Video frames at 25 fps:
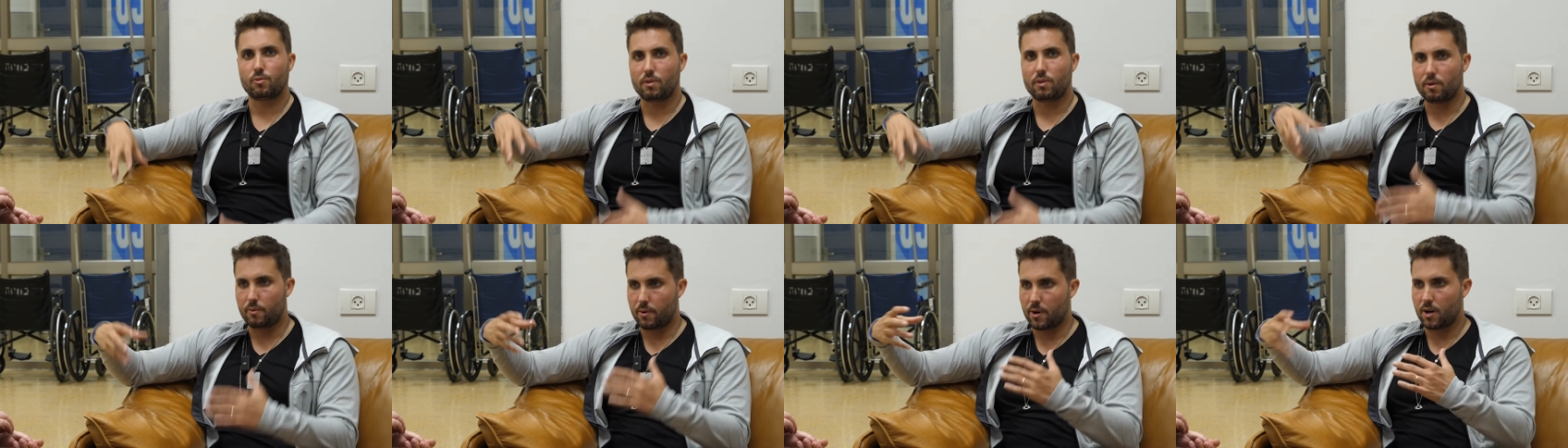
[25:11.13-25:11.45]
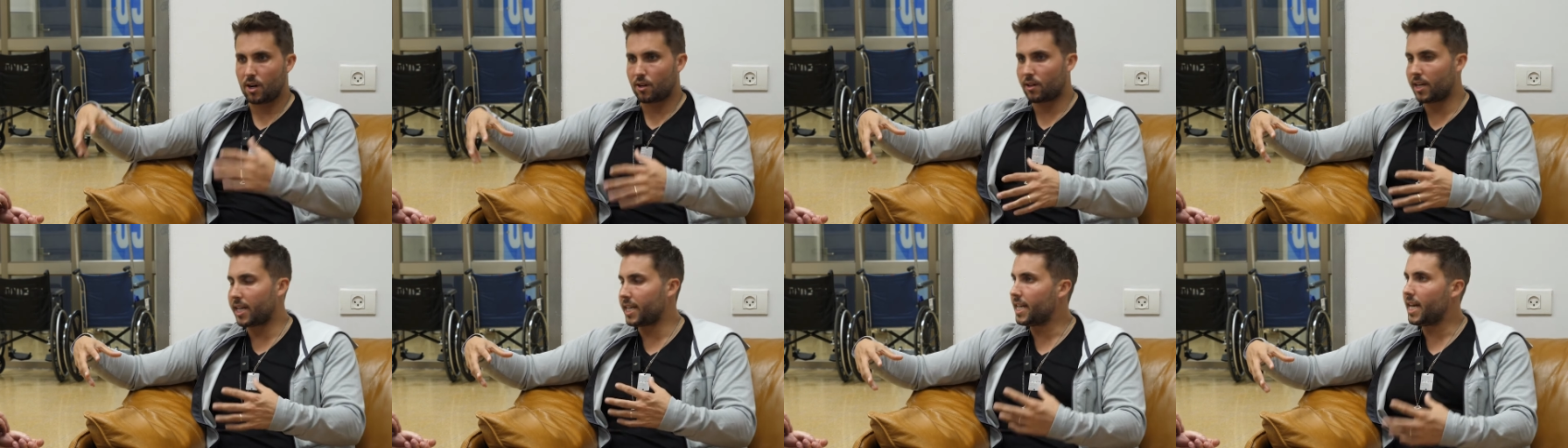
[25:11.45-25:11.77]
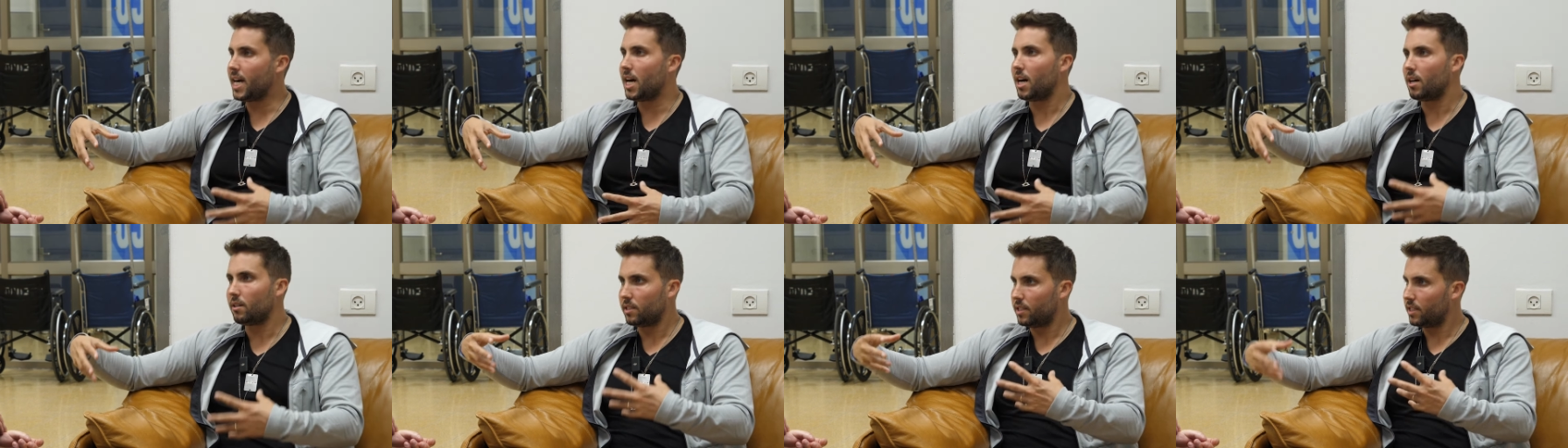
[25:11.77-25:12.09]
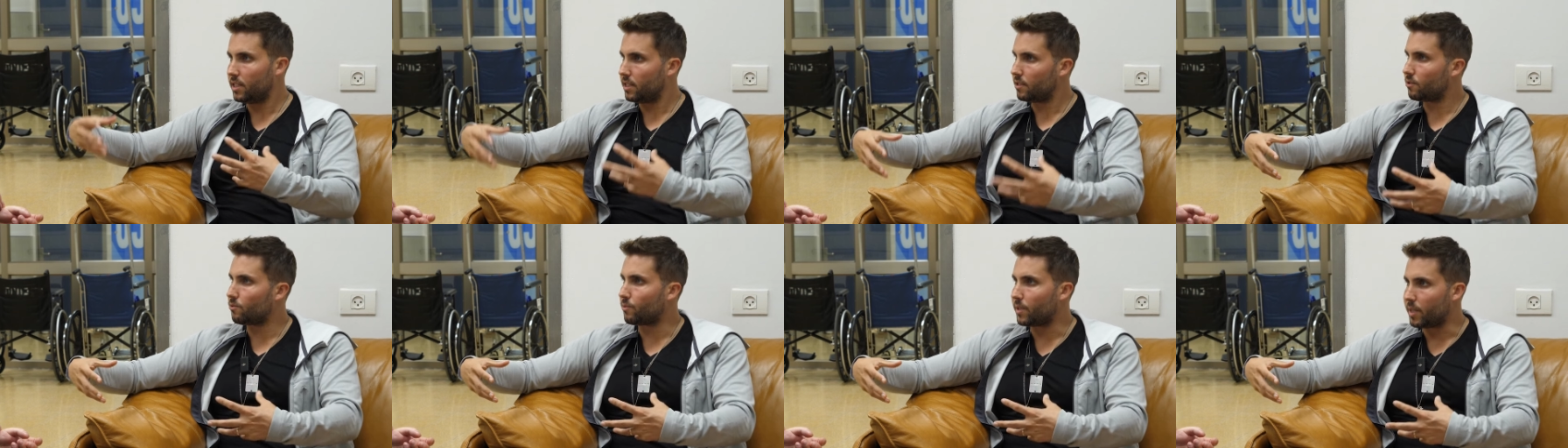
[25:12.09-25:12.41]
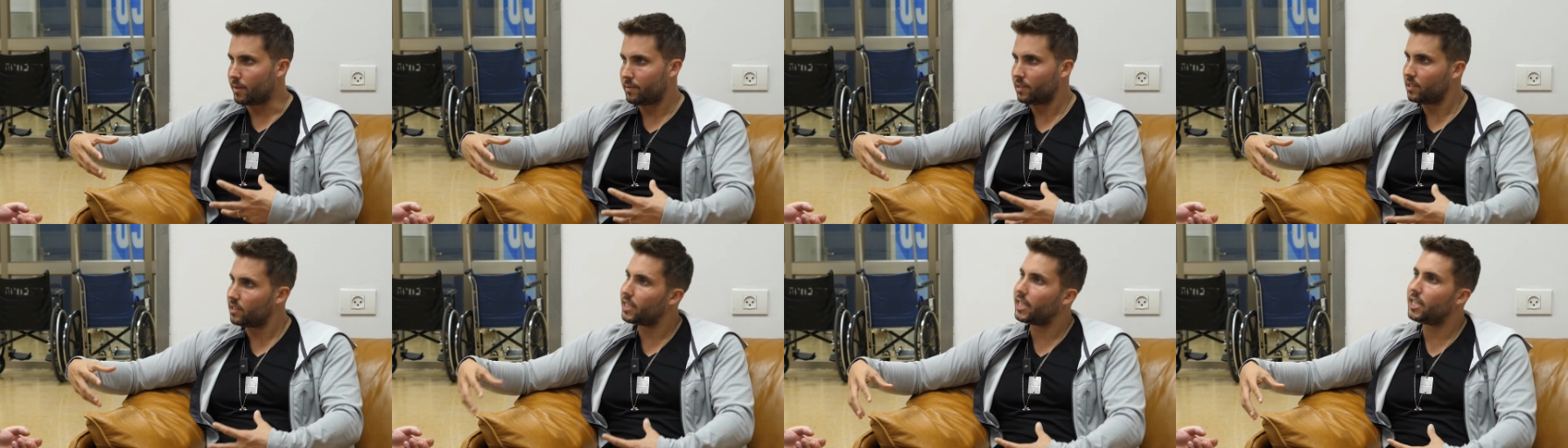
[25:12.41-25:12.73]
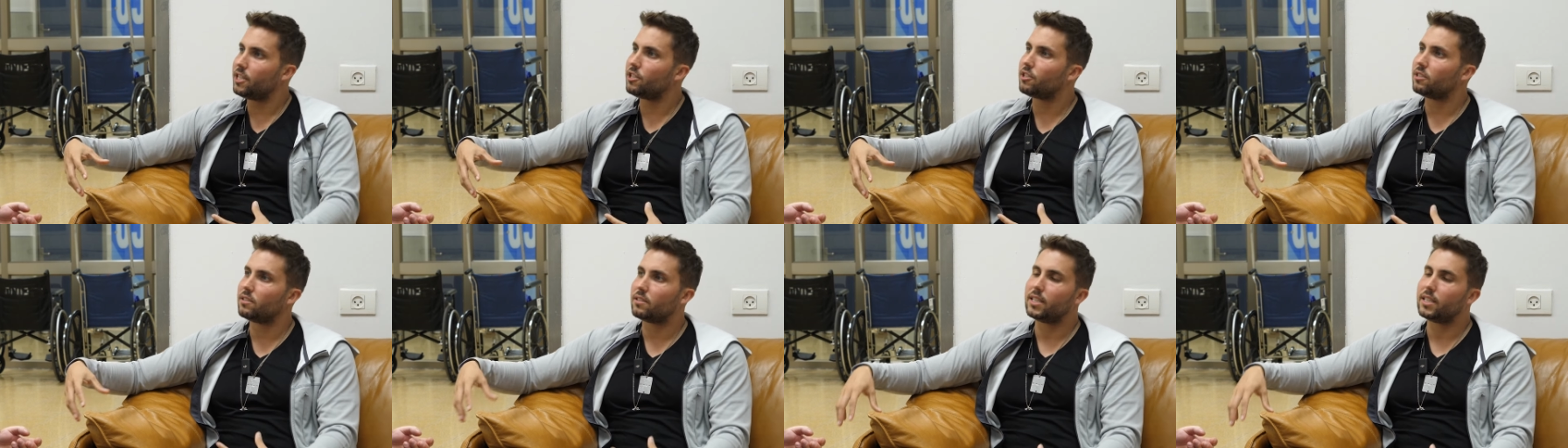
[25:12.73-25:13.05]
where we are right now in this
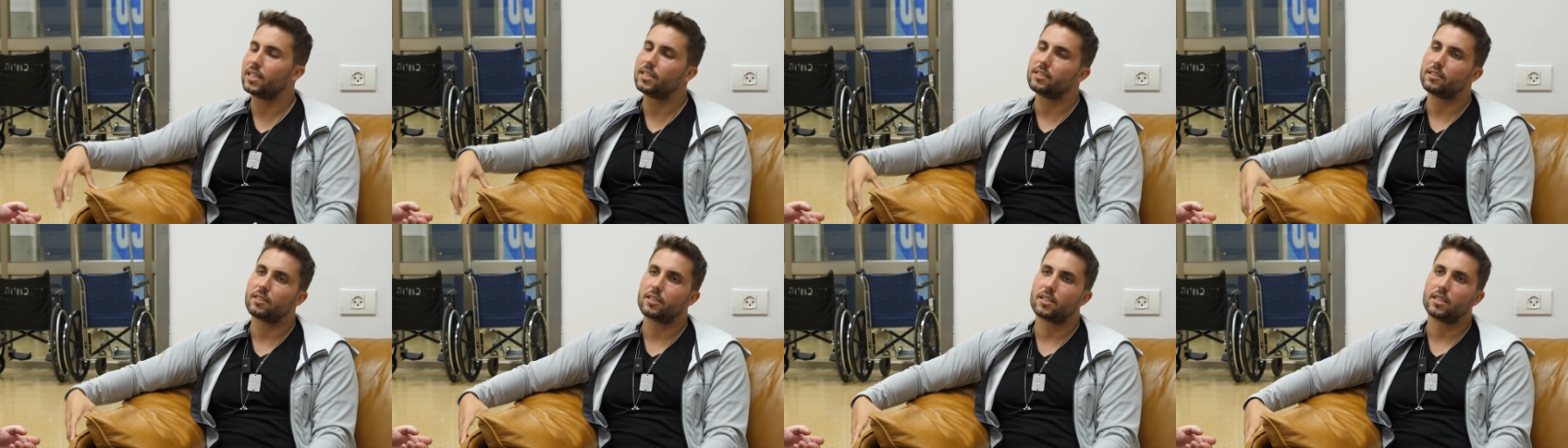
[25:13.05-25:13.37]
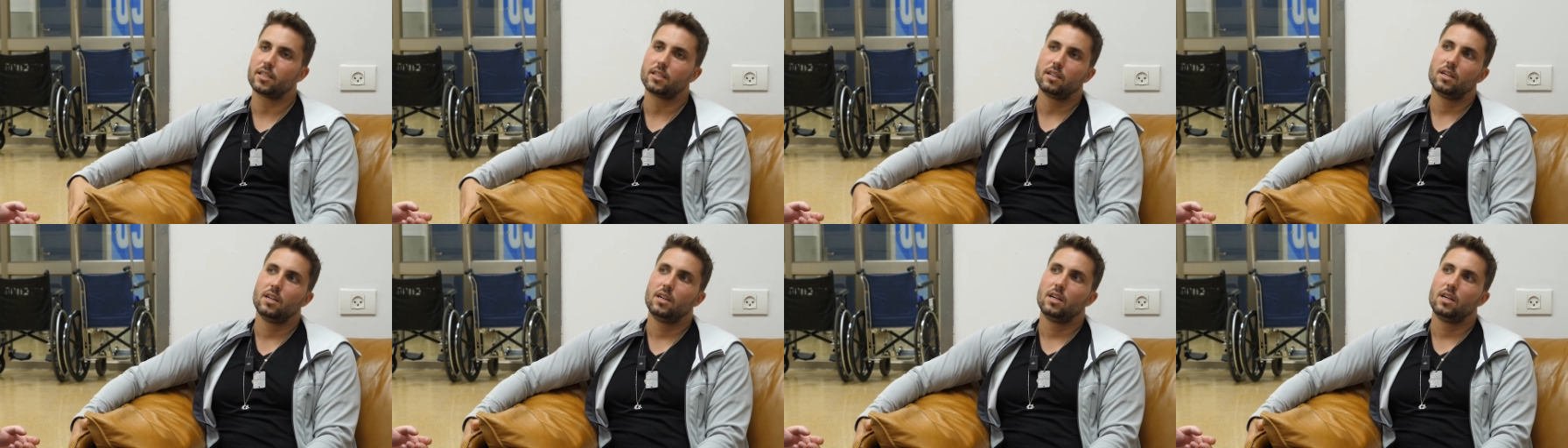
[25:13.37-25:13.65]
rehabilitation center,